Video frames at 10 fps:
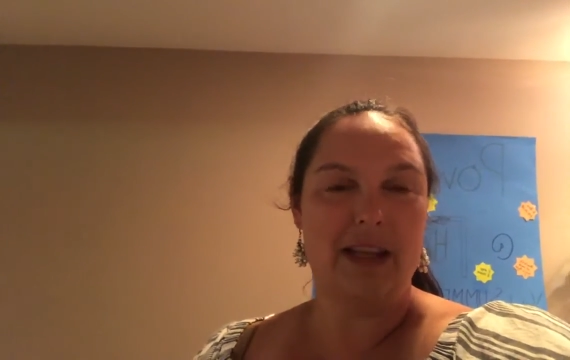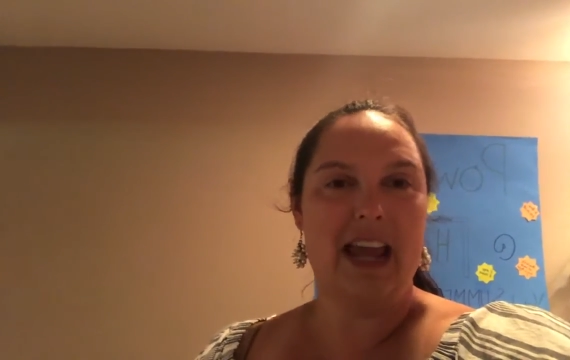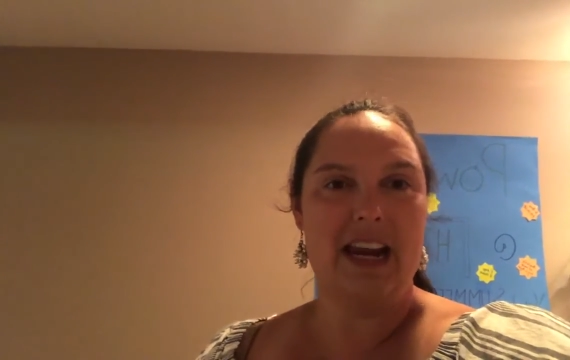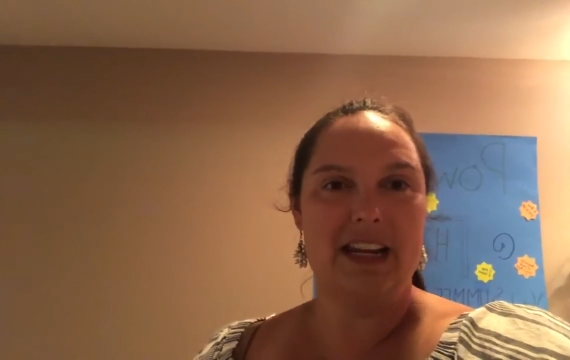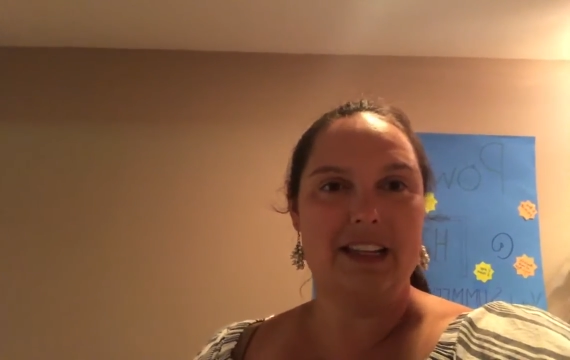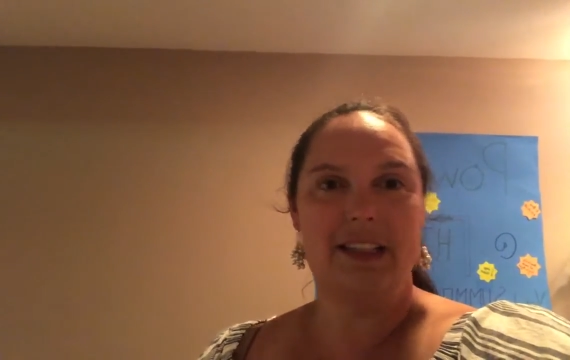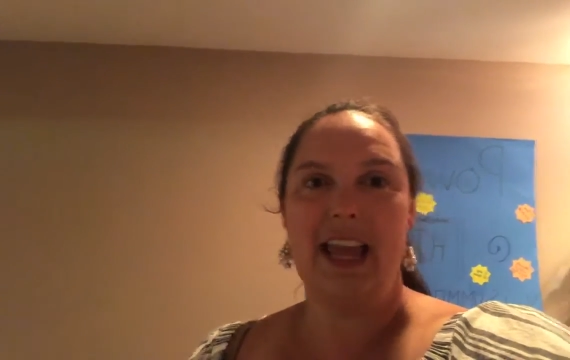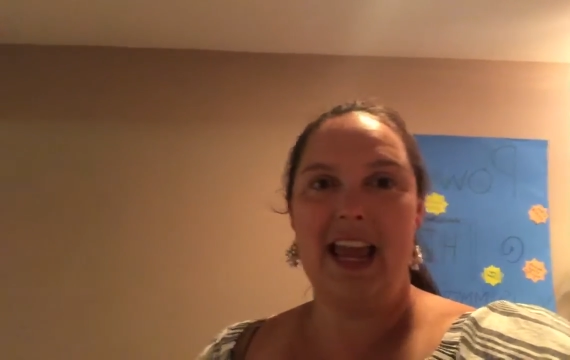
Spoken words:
and Katie is